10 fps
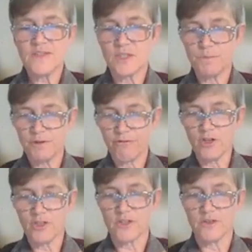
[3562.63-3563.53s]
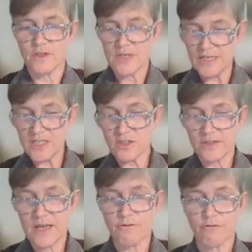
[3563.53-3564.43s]
going to put focus on the initial
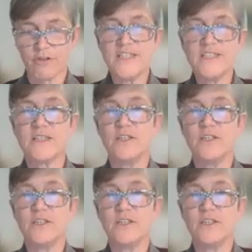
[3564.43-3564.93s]
noun phrase.